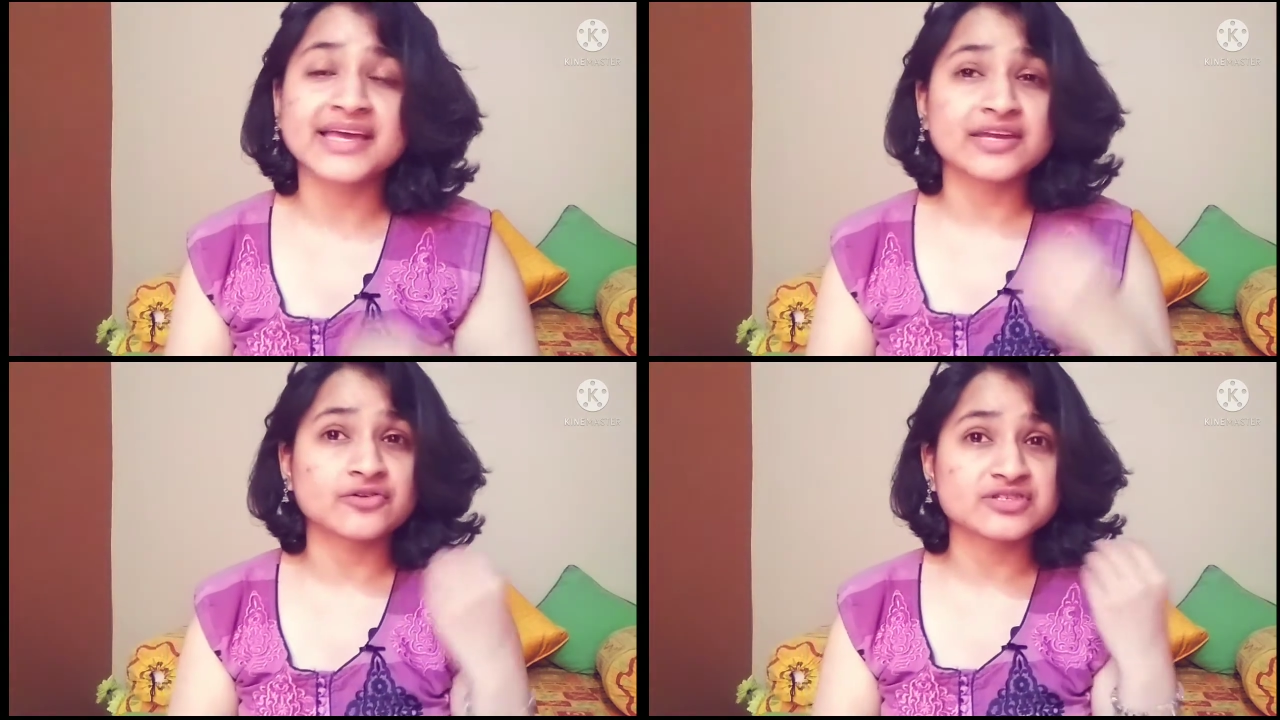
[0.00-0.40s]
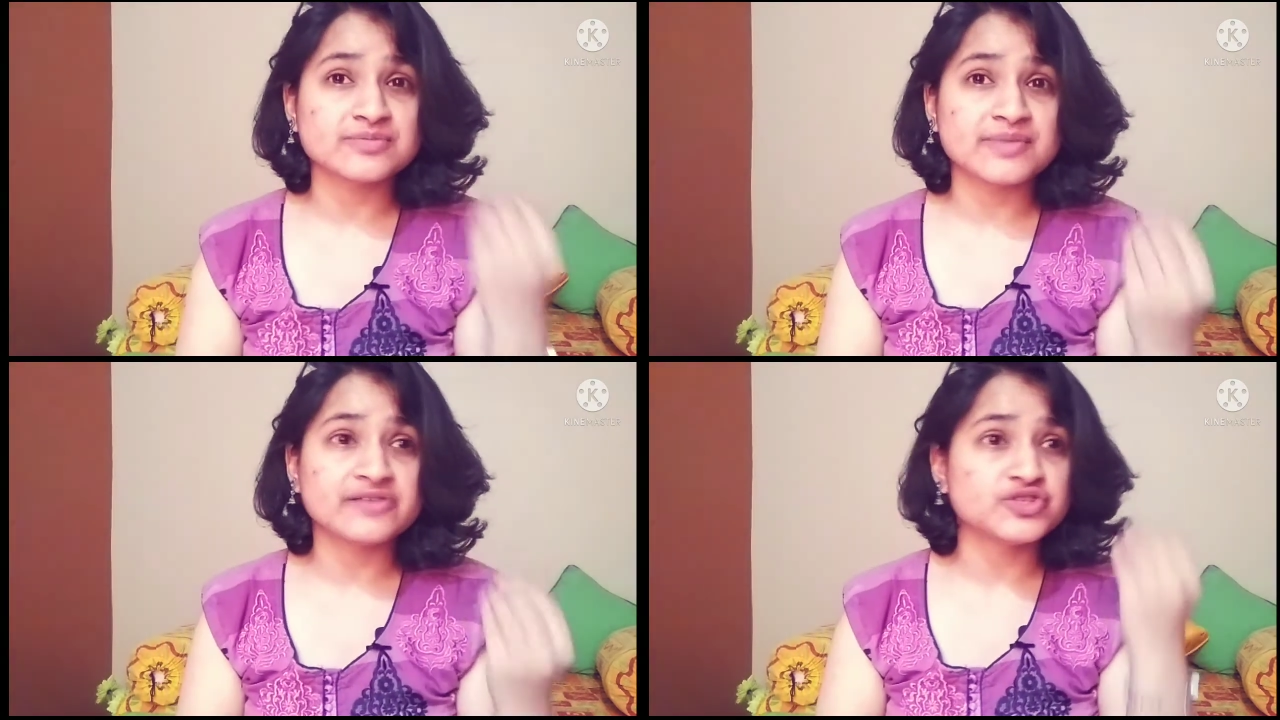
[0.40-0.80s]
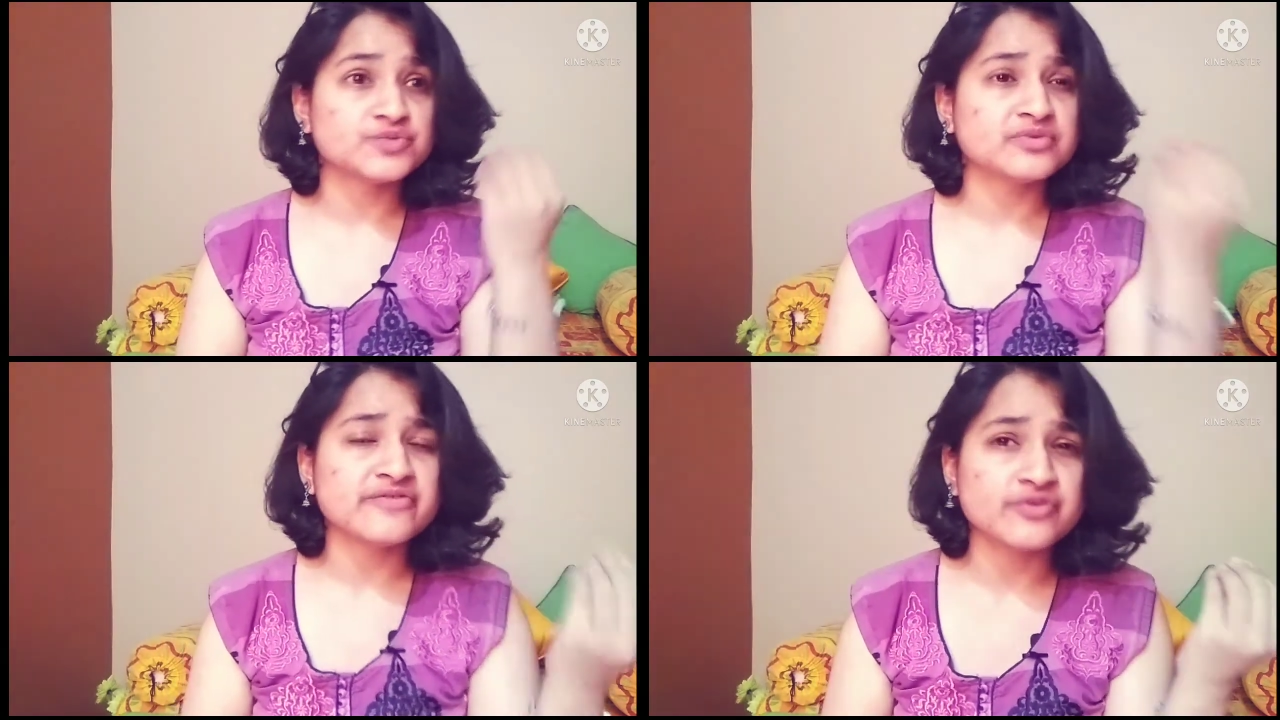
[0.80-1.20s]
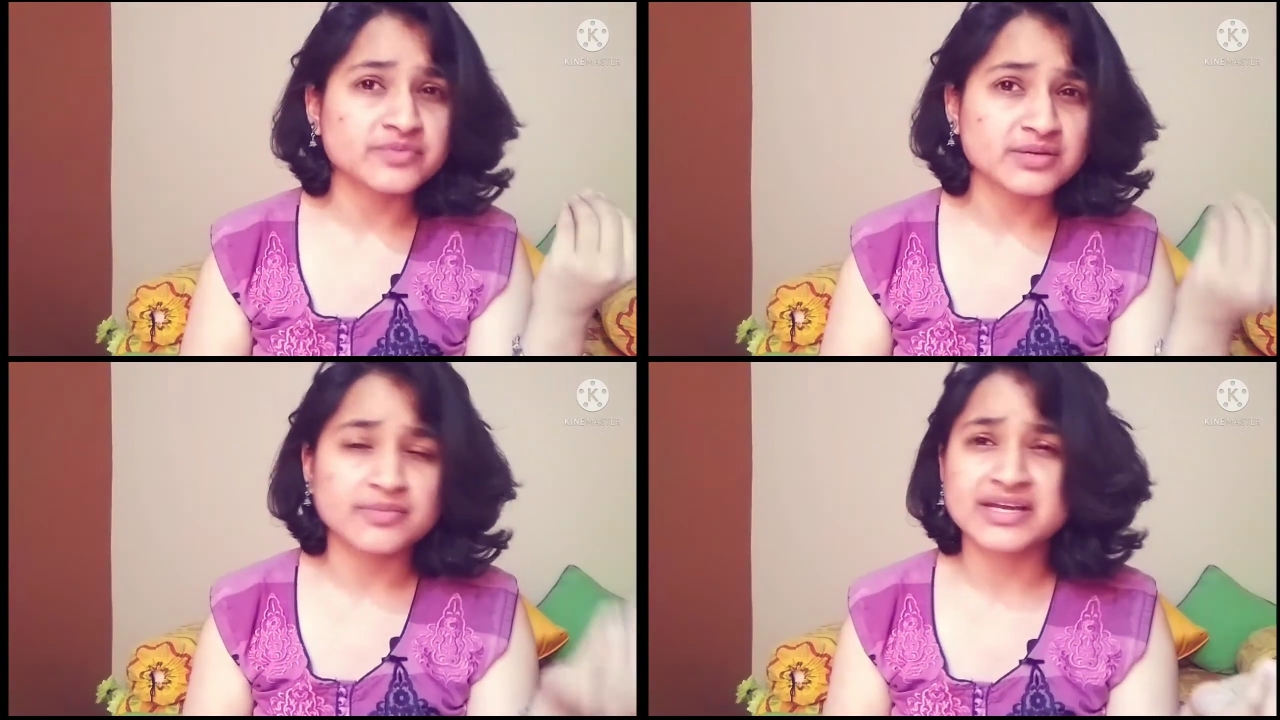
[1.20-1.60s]
I cannot smell which
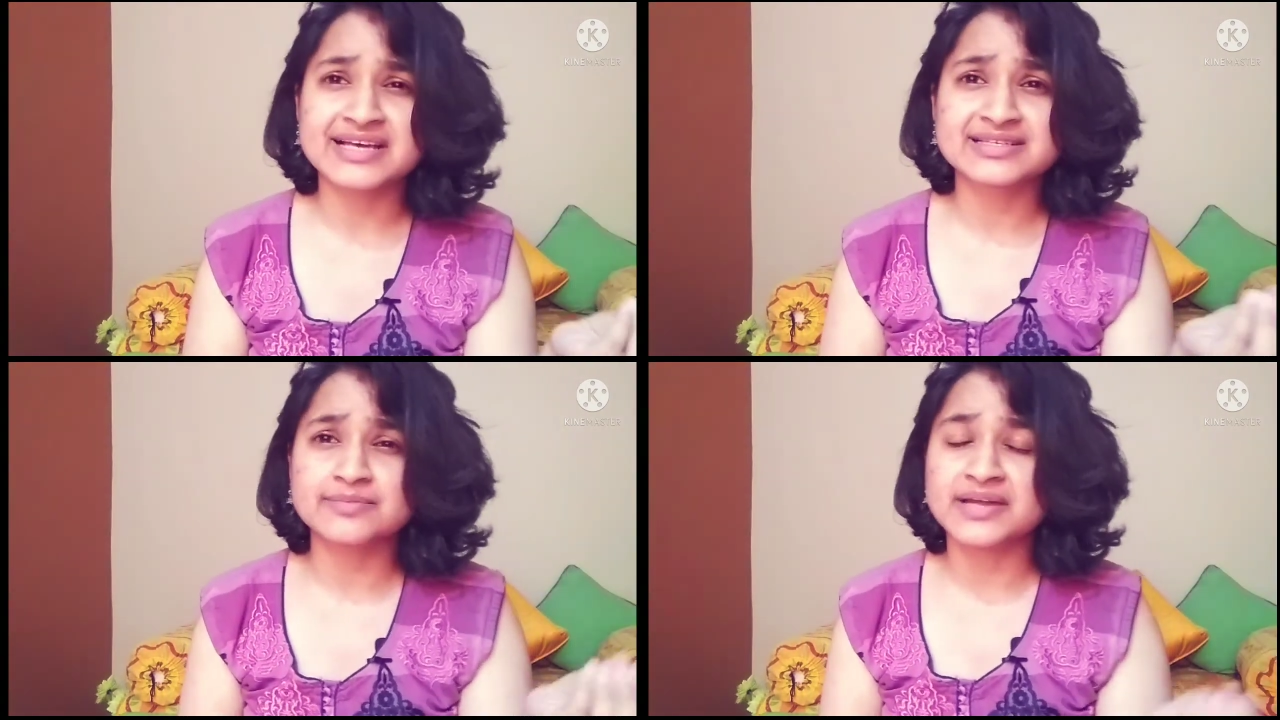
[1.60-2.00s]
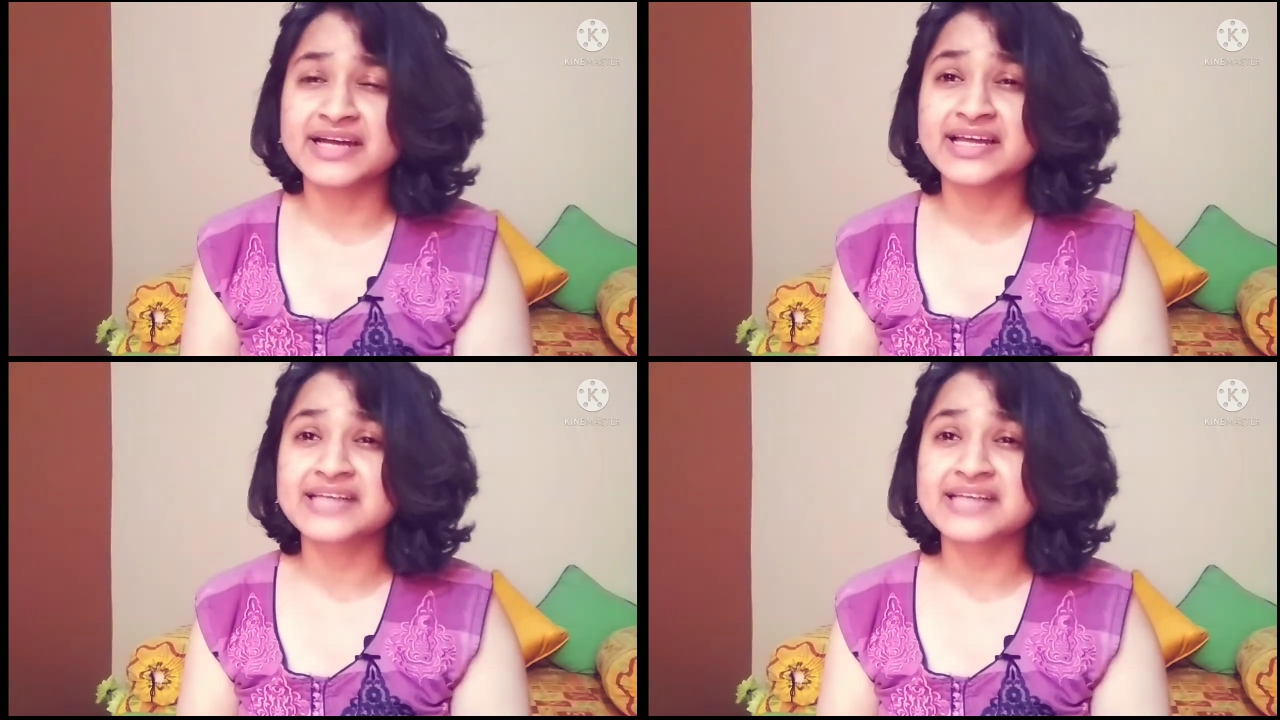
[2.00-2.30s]
perfume somebody has applied.